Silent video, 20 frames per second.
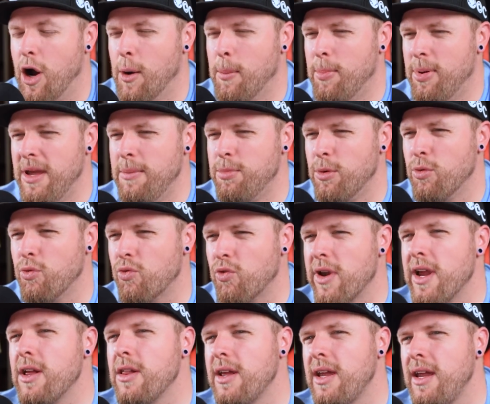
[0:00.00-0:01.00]
Are people
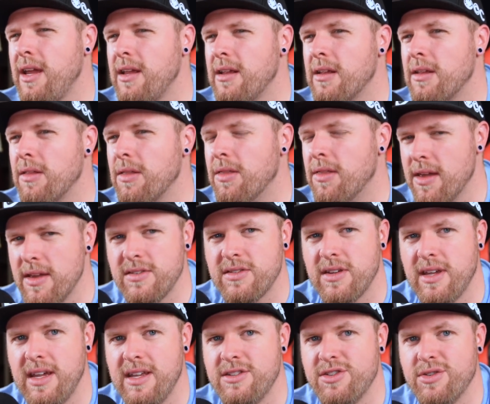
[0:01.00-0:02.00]
really this
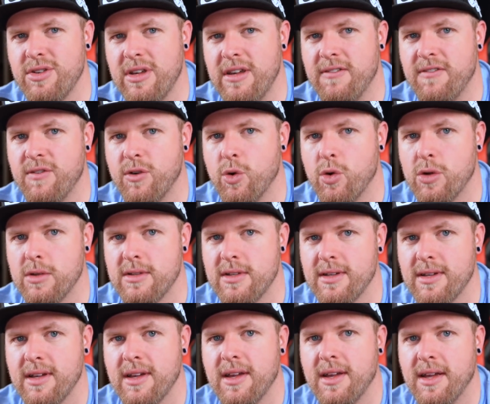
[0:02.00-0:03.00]
easily fooled?
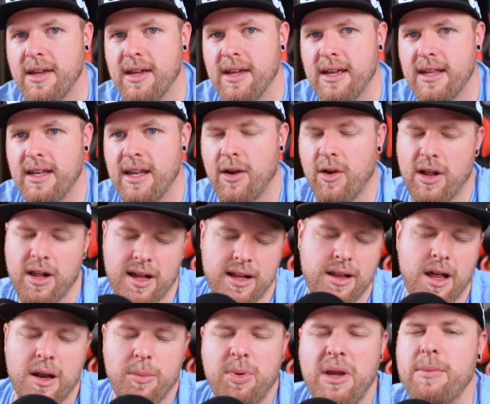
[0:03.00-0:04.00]
Now, a
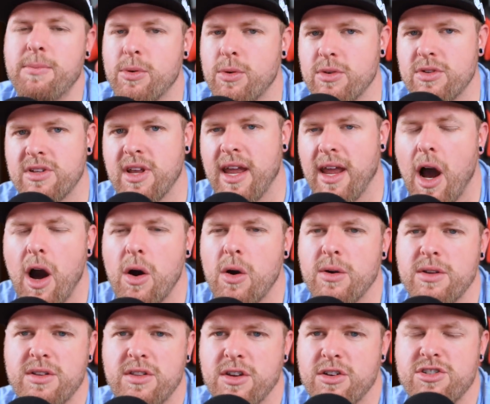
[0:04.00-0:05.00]
lot of people will say, oh,
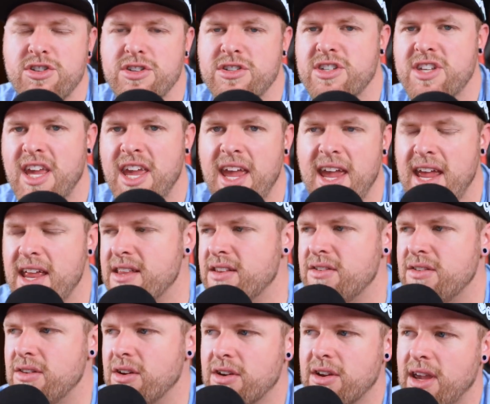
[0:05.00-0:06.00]
they're just
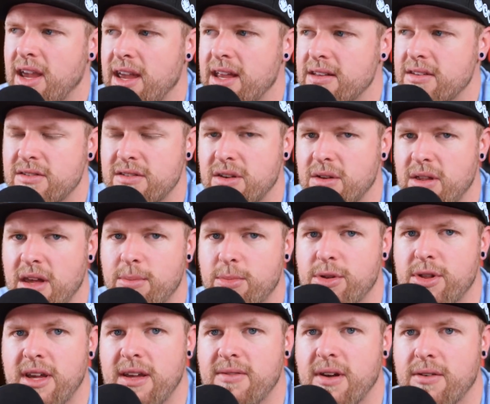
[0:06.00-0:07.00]
kids. They're kids, so they
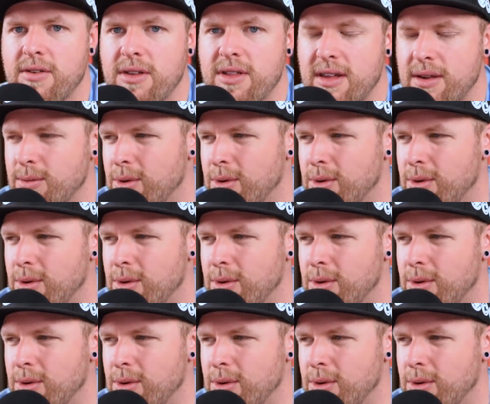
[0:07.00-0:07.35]
believe everything.